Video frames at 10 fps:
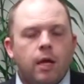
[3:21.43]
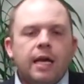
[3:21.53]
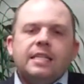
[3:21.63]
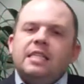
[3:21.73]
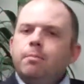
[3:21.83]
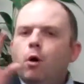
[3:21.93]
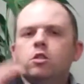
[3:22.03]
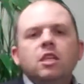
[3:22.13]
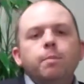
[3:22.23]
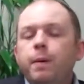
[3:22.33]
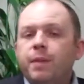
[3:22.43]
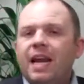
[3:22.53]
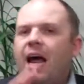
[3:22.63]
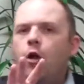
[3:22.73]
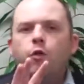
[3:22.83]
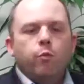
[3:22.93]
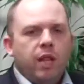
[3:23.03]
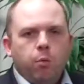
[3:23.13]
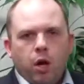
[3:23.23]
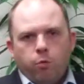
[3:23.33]
See, most of the people that I know that
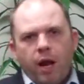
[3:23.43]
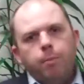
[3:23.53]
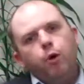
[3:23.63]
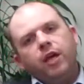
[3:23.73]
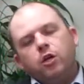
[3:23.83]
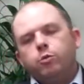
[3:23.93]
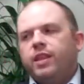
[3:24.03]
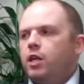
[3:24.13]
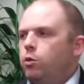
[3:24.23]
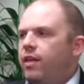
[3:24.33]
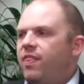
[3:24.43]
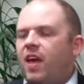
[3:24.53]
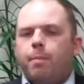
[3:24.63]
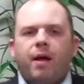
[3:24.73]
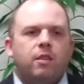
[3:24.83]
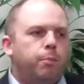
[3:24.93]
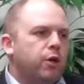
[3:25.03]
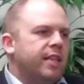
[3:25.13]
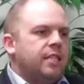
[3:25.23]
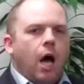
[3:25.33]
really want to write a book, here's what they do. They think about the
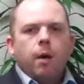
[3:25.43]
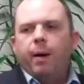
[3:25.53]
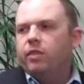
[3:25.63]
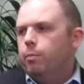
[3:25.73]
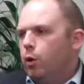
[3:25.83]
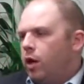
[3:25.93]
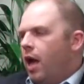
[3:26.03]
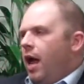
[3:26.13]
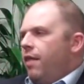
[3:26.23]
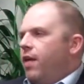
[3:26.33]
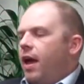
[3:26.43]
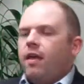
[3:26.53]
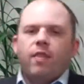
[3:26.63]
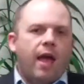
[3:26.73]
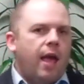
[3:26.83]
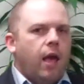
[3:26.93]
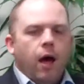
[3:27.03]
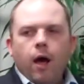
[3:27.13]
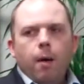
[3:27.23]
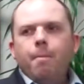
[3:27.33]
book, they talk about the book, they
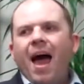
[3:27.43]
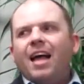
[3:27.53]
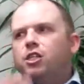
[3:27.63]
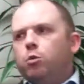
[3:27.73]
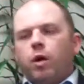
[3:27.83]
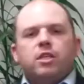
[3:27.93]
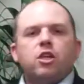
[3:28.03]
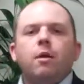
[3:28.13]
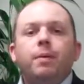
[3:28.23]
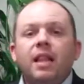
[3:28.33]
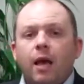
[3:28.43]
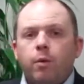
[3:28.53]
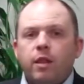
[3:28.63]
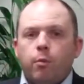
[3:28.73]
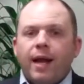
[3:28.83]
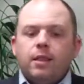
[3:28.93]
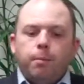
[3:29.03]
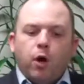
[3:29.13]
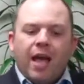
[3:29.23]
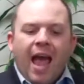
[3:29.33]
imagine what it's going to be like when they write the
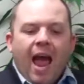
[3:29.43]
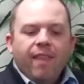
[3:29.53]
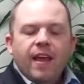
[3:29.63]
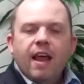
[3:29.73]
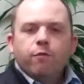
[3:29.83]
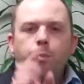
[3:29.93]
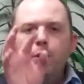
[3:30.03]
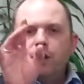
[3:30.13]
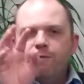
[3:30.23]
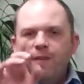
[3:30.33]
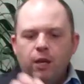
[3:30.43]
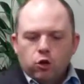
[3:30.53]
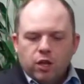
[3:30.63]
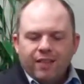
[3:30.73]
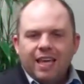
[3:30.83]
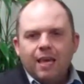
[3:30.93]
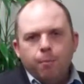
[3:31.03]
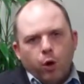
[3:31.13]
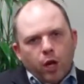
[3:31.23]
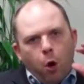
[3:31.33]
book, and they never put their fingers on the
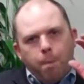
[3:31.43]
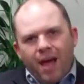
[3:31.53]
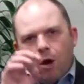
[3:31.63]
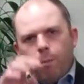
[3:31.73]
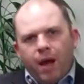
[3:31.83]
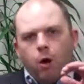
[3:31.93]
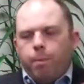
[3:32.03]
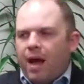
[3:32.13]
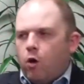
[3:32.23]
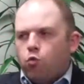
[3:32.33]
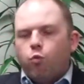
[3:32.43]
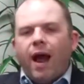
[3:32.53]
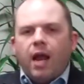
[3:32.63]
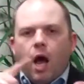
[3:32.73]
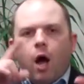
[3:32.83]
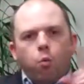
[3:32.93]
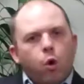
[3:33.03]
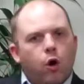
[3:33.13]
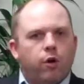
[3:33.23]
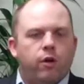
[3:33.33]
keyboard and go pound, pound, pound, write a
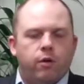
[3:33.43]
word.